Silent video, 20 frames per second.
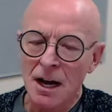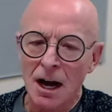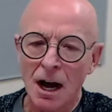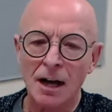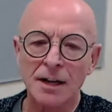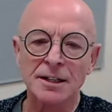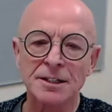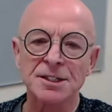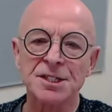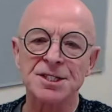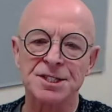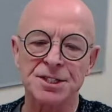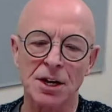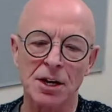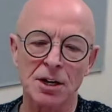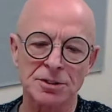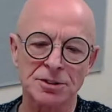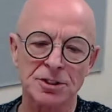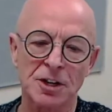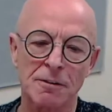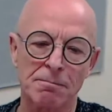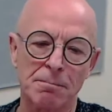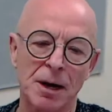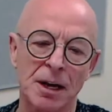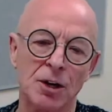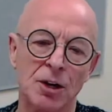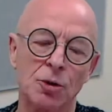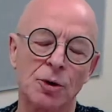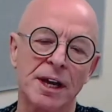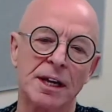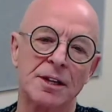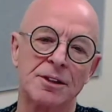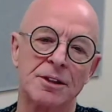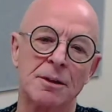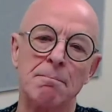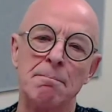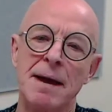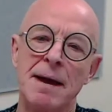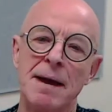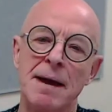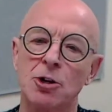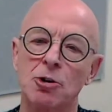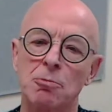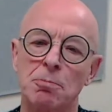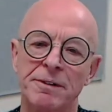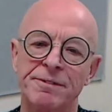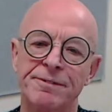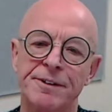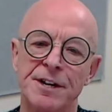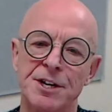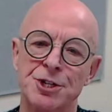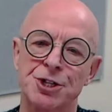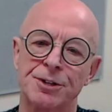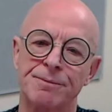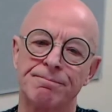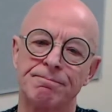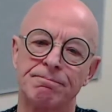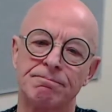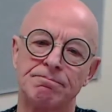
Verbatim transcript: I'm going to start off by looking at the medical profession.